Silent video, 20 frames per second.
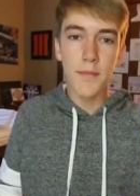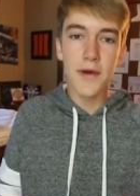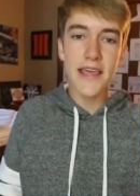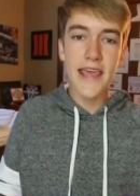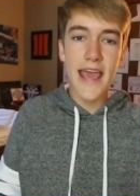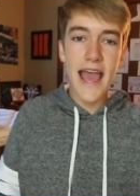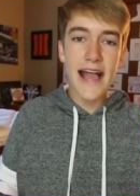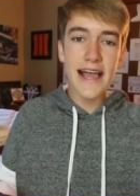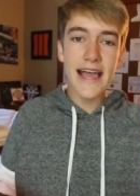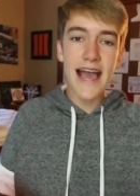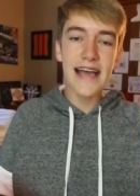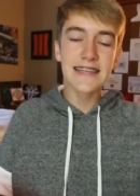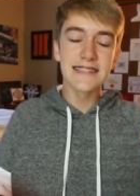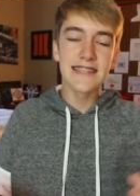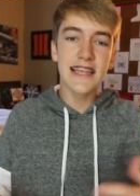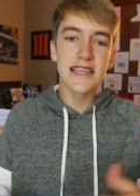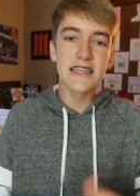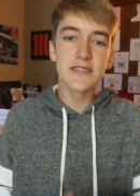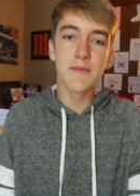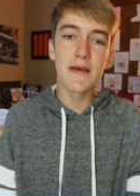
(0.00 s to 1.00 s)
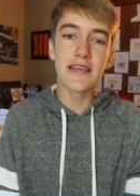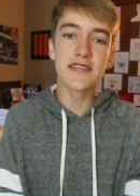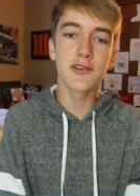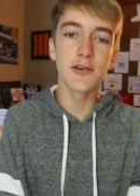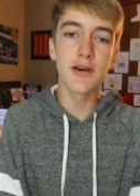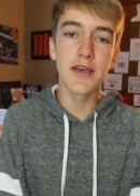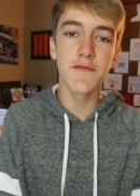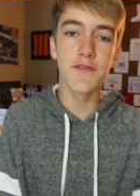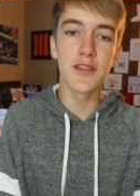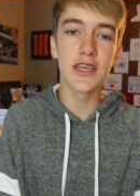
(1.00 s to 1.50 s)
But yeah, guys, that is
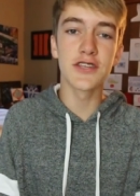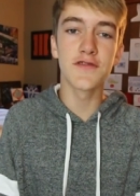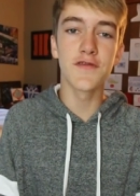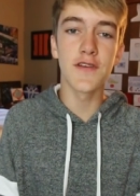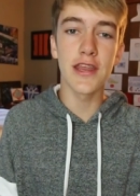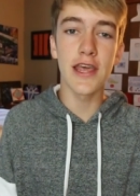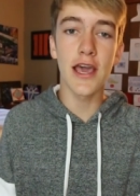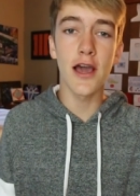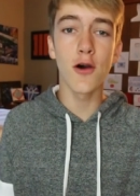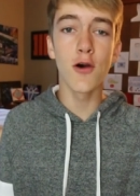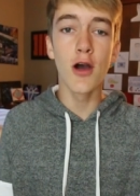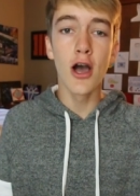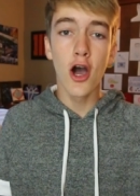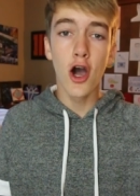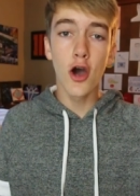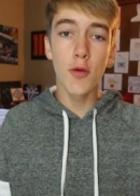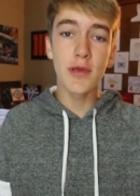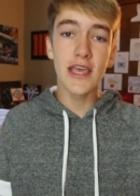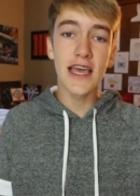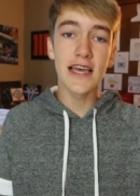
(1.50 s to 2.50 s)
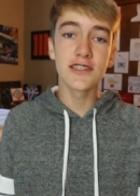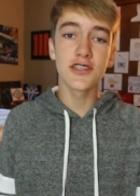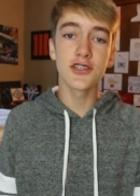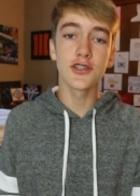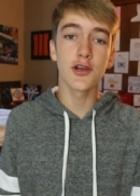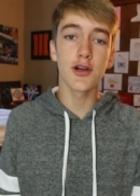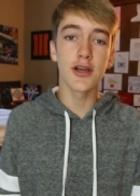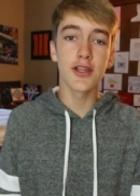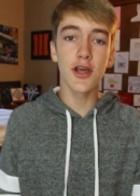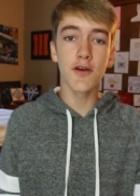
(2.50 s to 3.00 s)
basically it for this video. Hope you guys
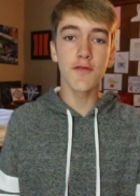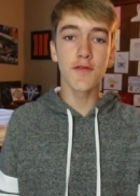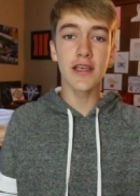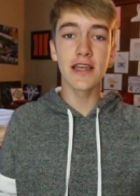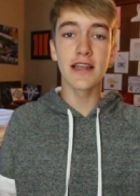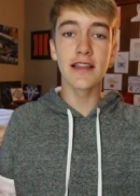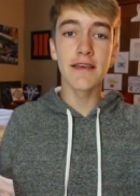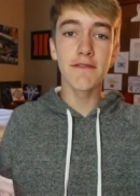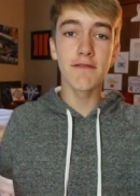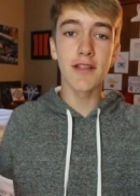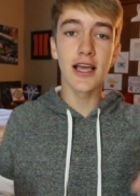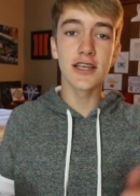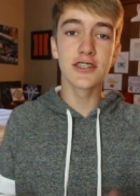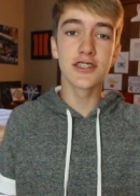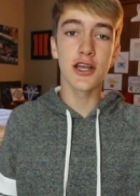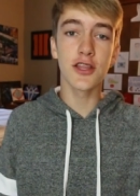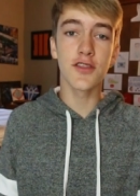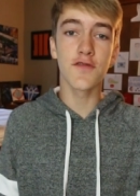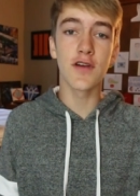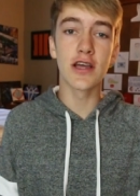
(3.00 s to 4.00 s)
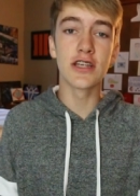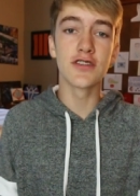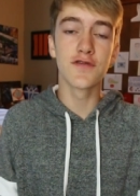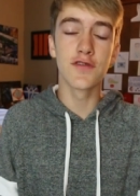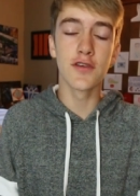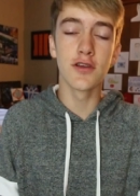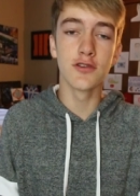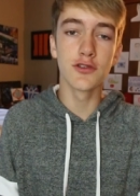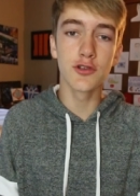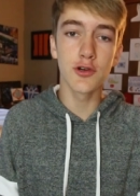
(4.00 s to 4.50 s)
enjoyed. Don't forget to leave a like, share with your friends
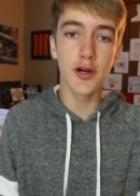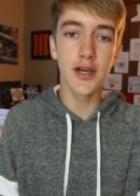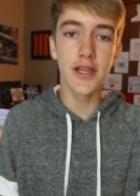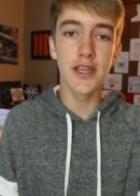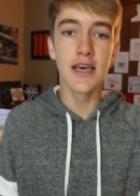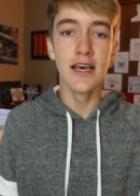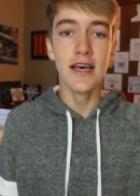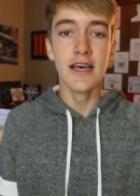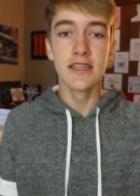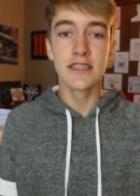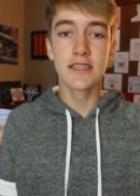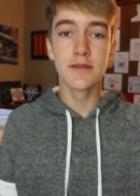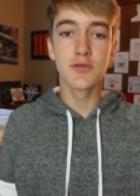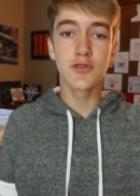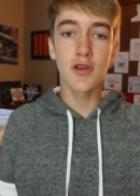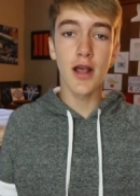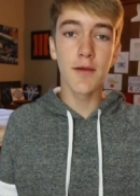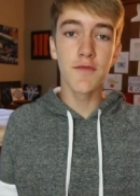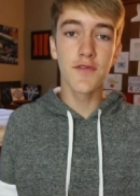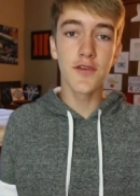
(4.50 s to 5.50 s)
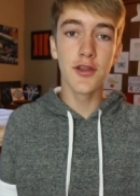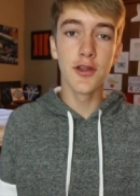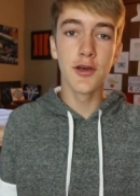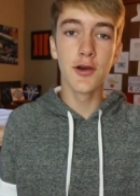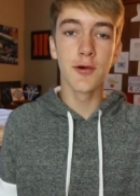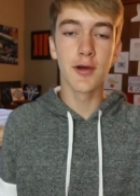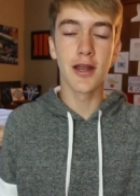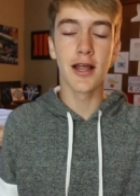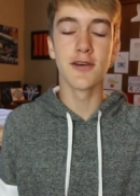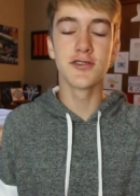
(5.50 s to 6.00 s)
if you enjoyed. Subscribe if you're
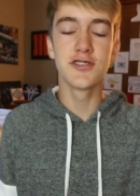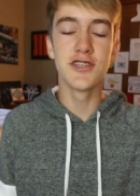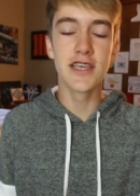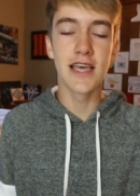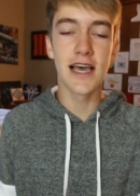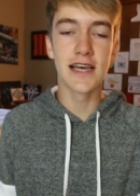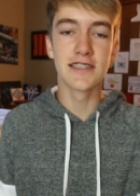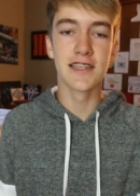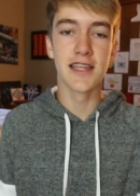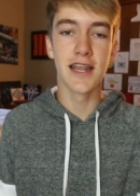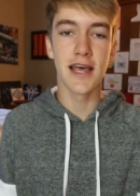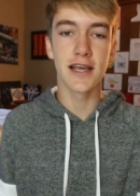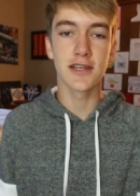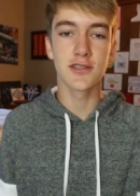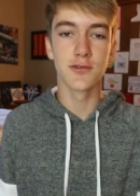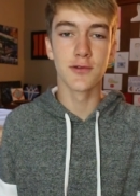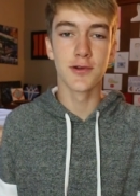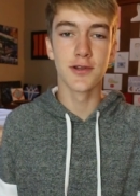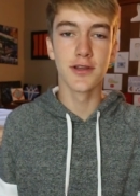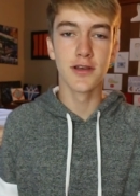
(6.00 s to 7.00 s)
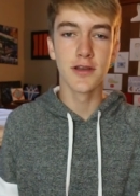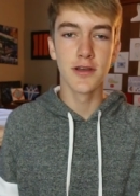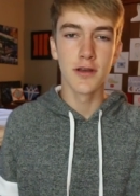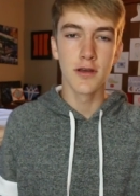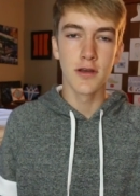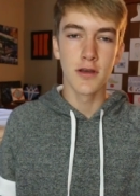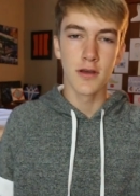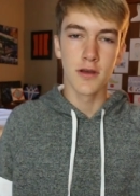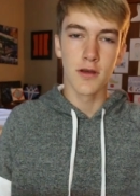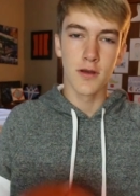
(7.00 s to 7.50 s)
new, and I'll see you guys in the next one.
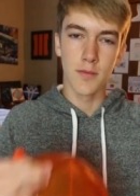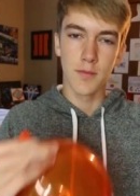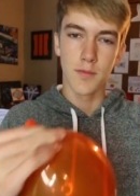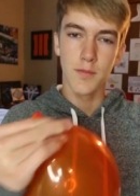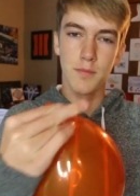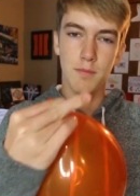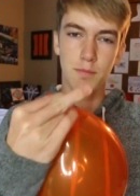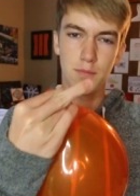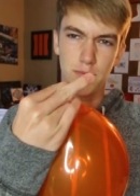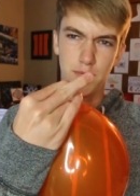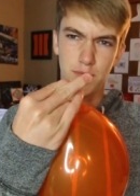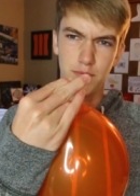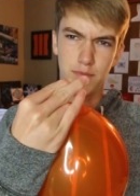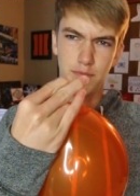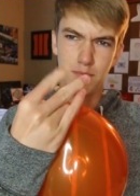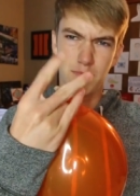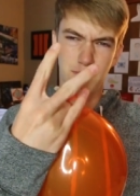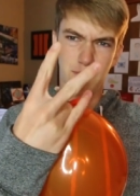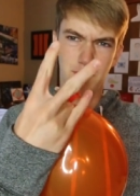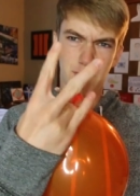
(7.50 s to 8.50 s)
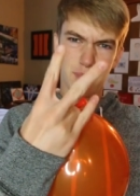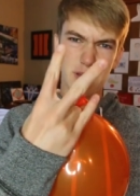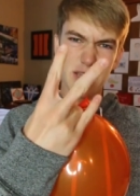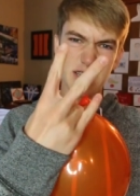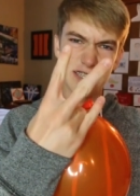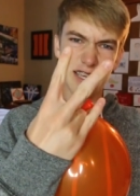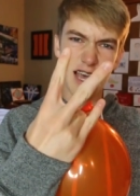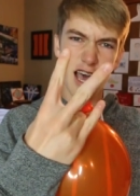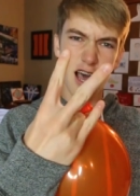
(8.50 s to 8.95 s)
Peace